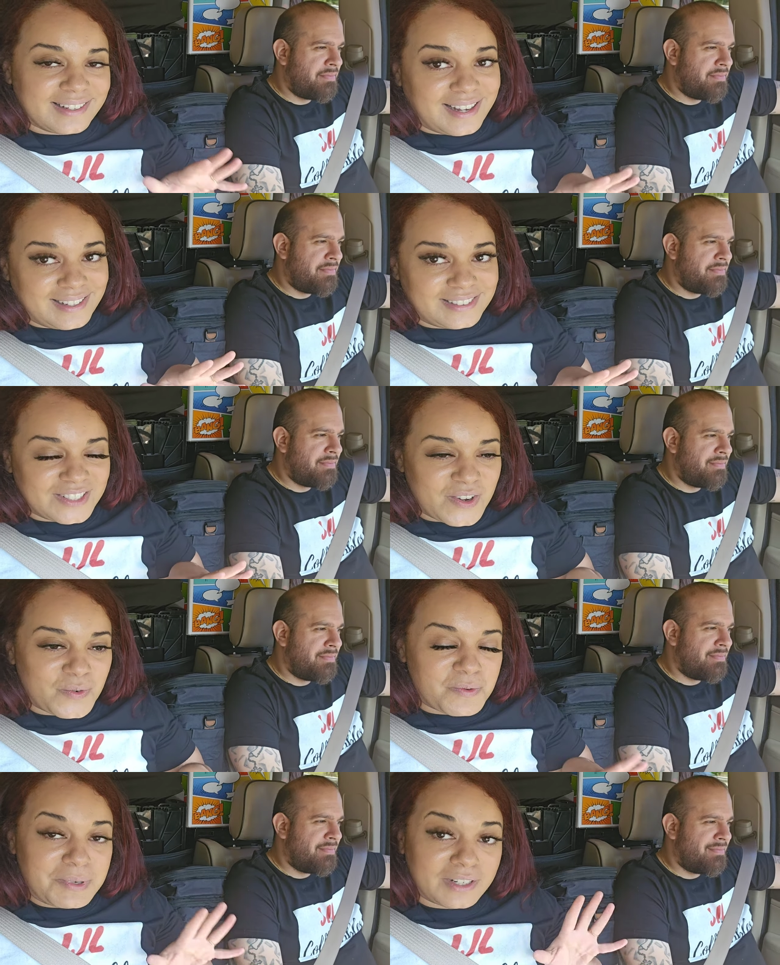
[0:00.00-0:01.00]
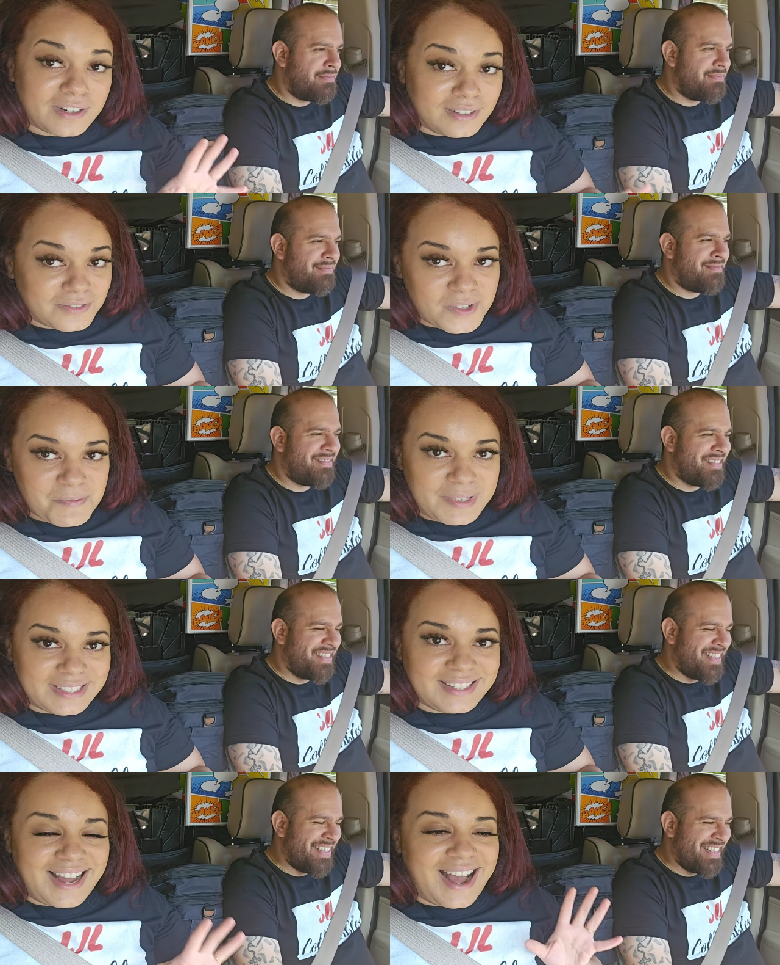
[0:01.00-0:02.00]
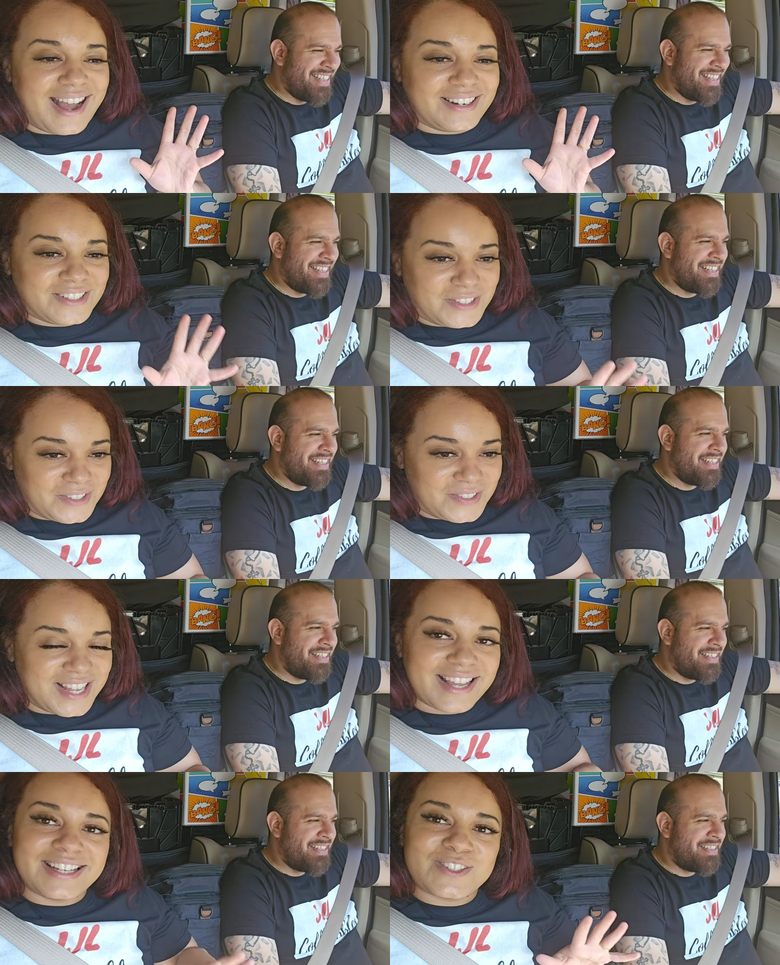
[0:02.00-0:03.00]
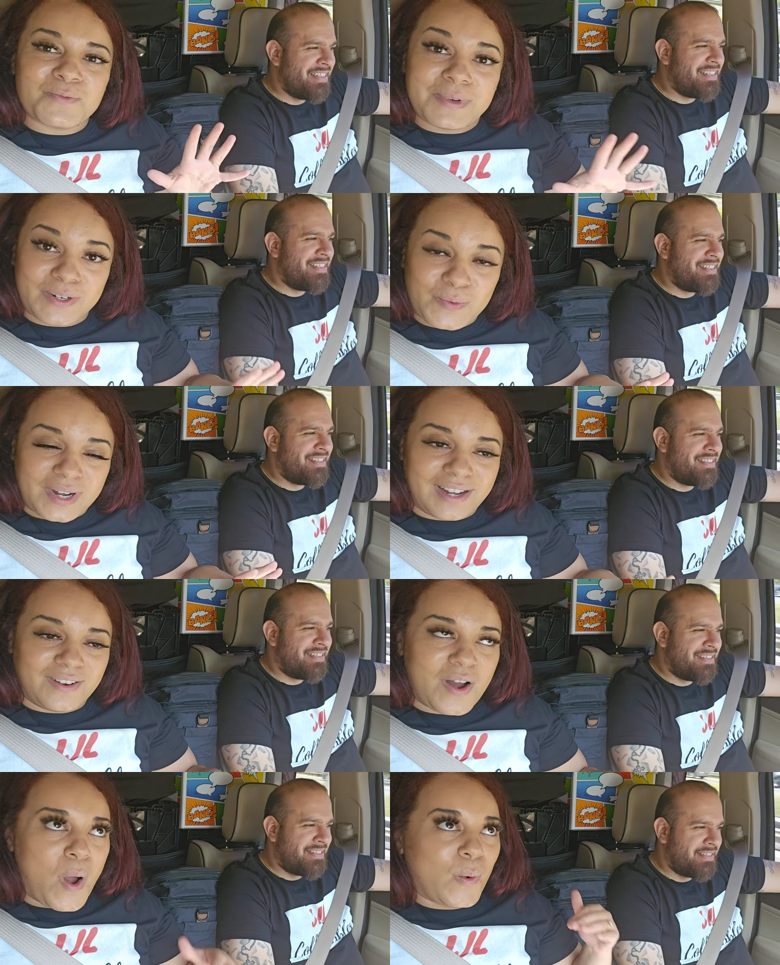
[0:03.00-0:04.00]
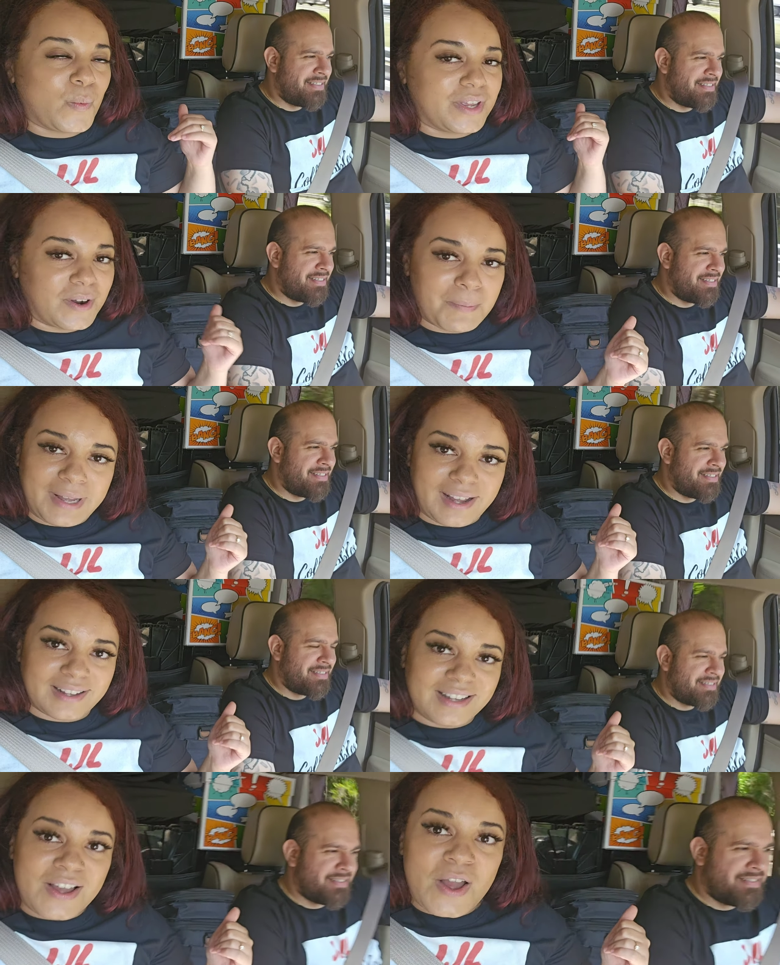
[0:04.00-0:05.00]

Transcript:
Speaker 1: Guys, we've been gone for a minute. I know it's been a while. We are back.